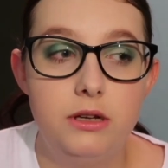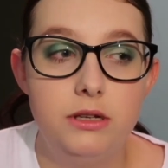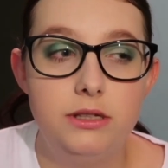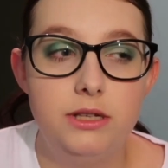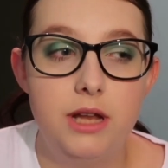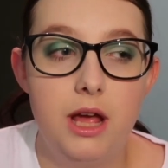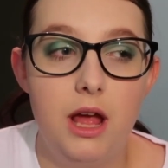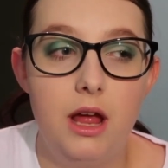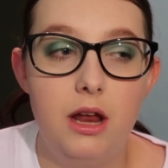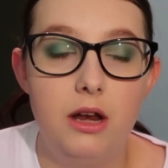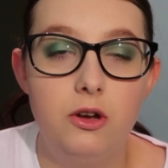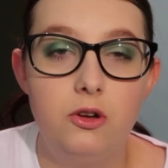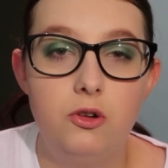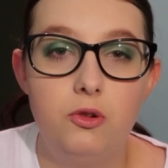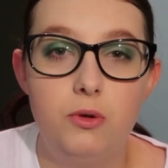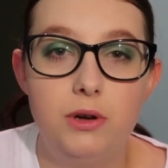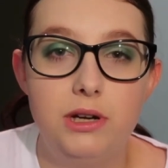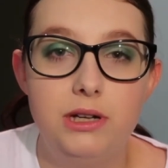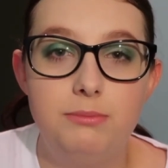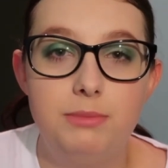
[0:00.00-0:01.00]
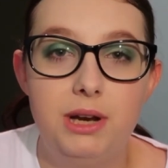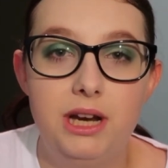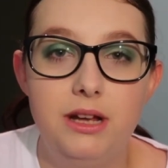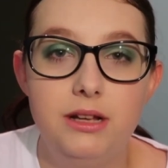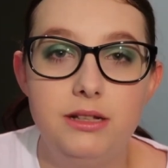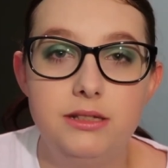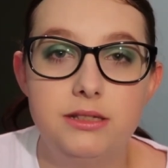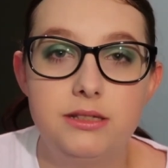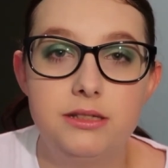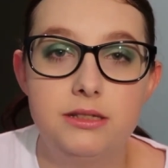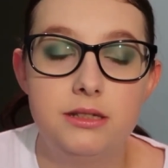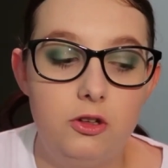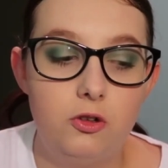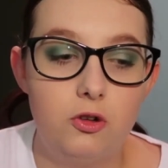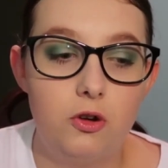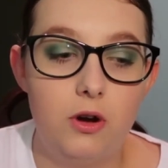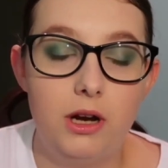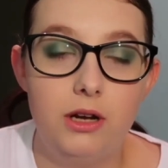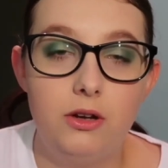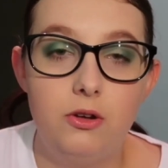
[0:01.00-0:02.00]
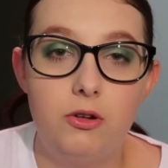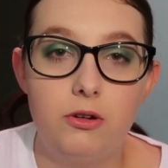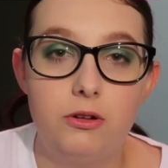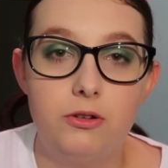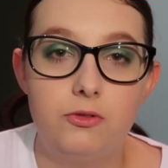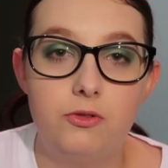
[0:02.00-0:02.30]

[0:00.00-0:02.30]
10-20 minutes, trying not to